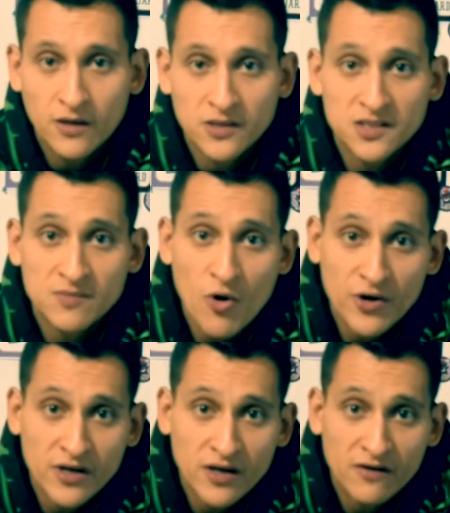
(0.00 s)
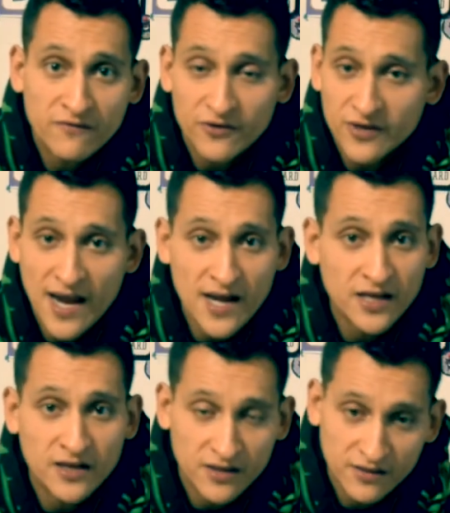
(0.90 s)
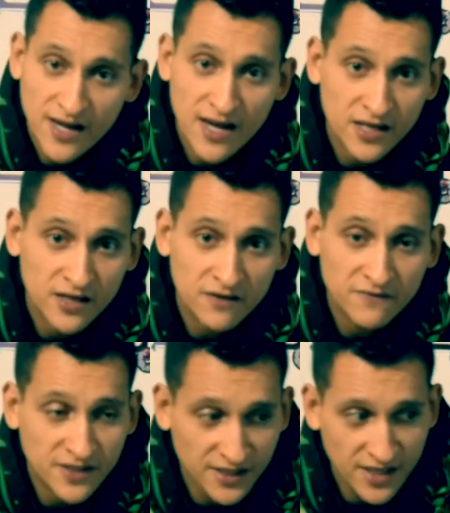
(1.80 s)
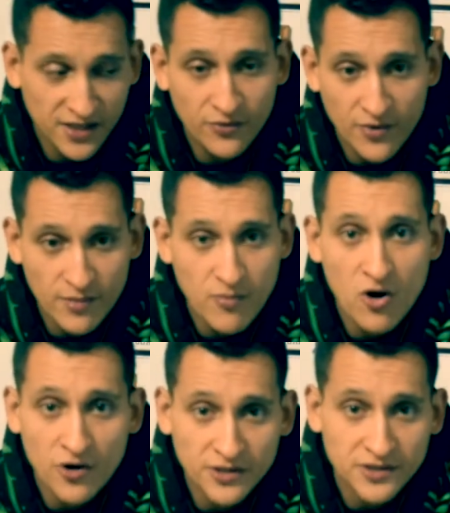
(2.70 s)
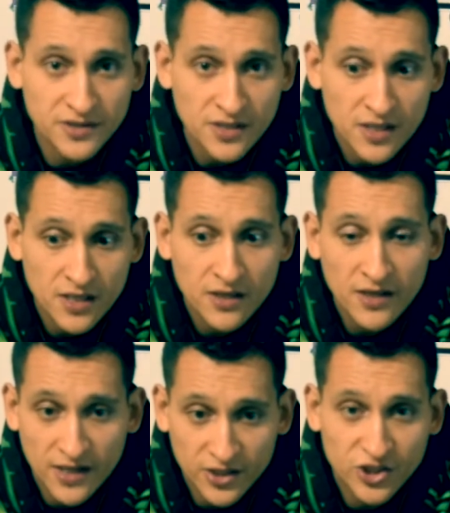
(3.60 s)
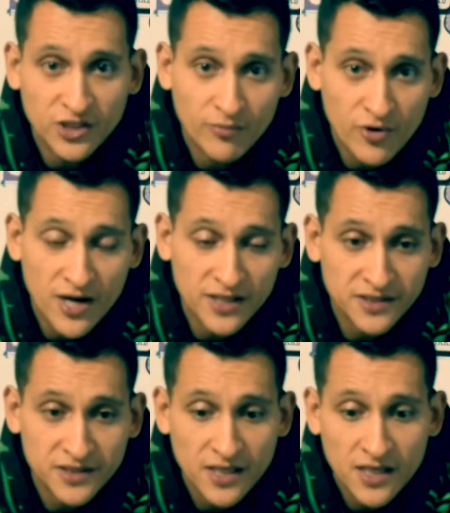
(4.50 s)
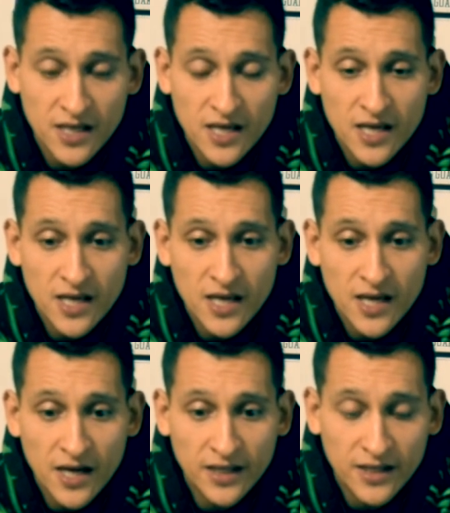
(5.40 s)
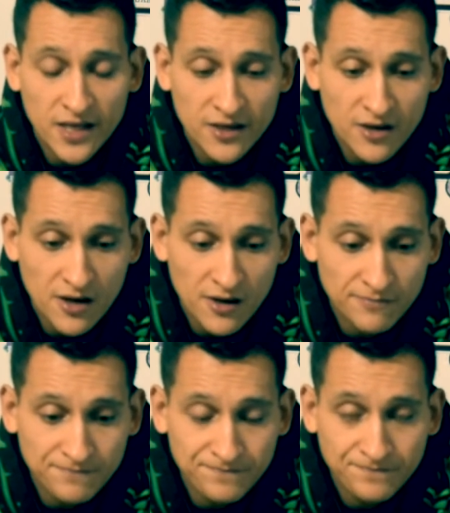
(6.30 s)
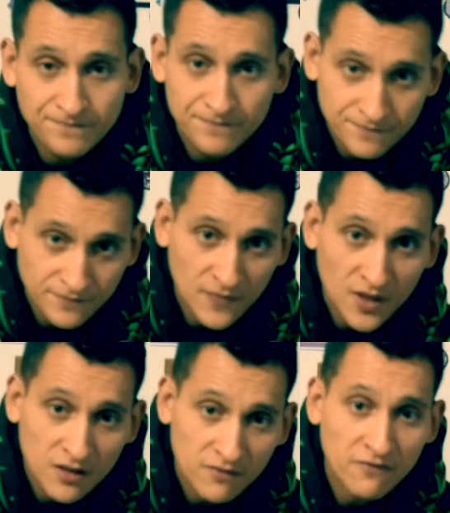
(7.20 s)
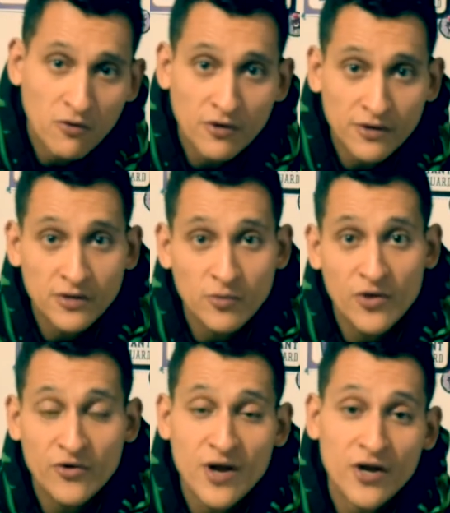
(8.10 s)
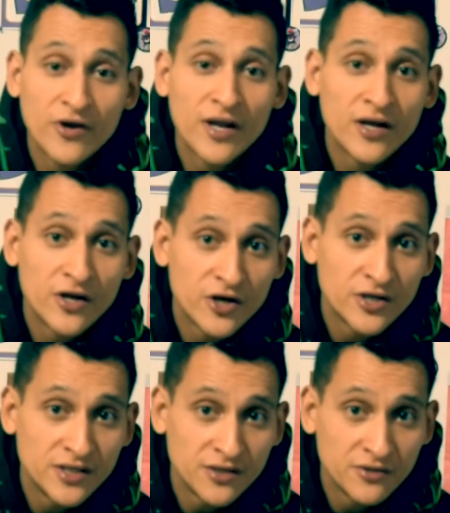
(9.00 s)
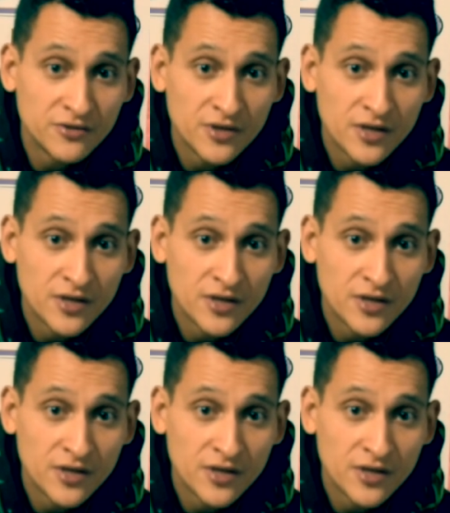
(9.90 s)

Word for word: smart enough or canny, en canny enough to get the right parts at a cheap price, and then um four, whether or not you're getting a good deal,